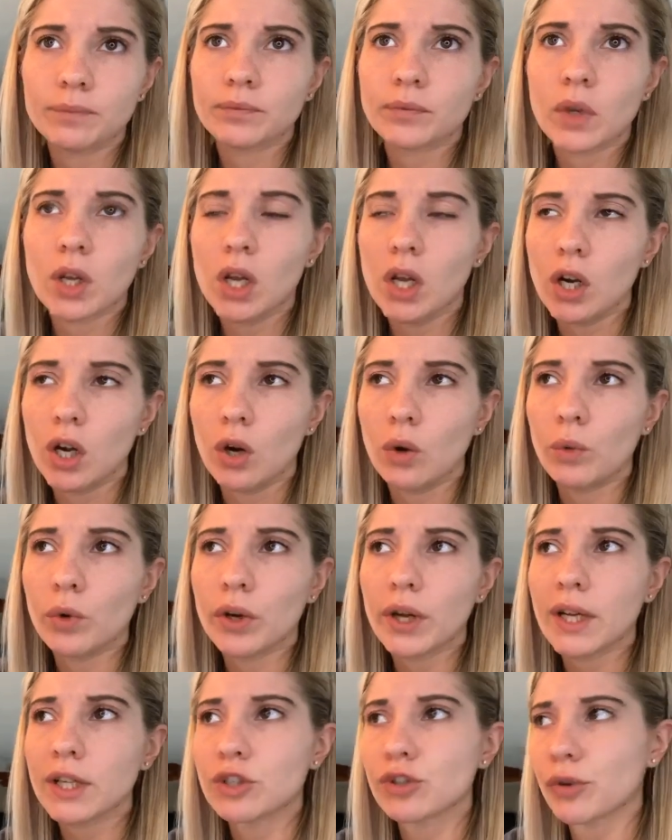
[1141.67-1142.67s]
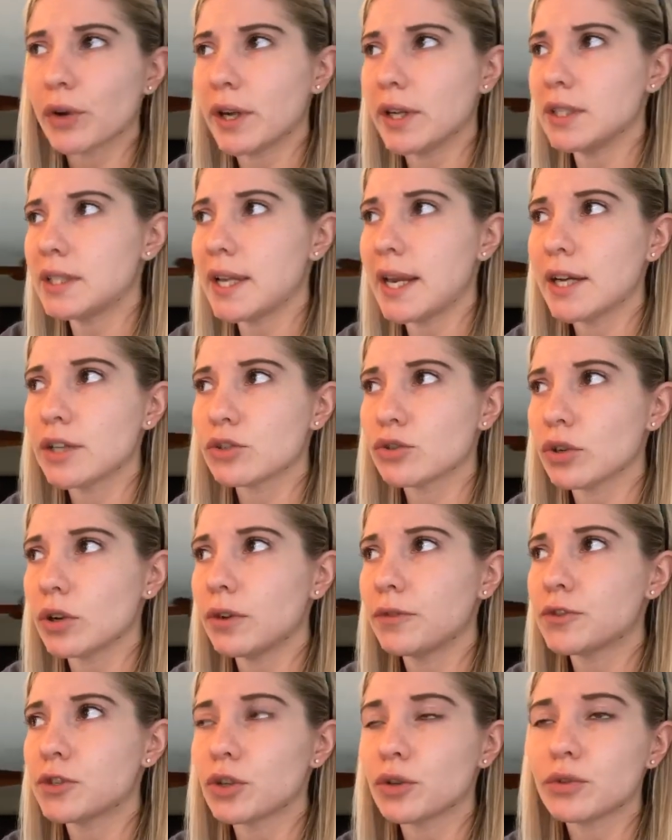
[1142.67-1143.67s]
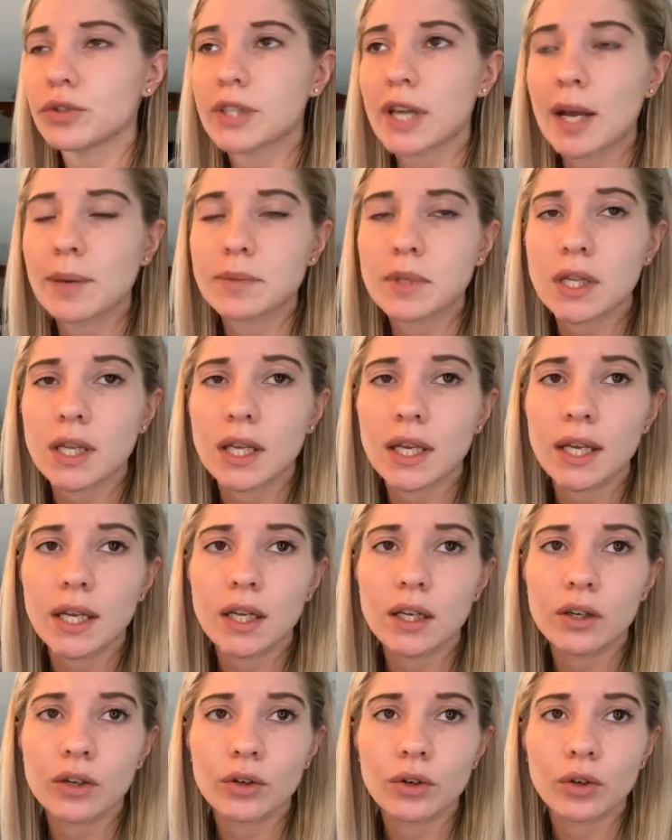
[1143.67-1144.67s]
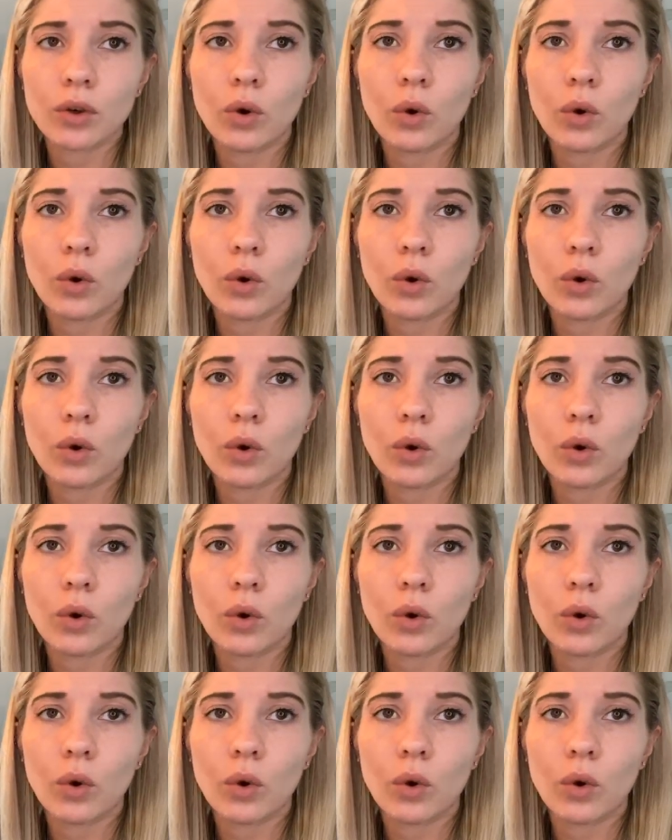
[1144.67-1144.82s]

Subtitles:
you know, we'll get dandruff certain times of the year,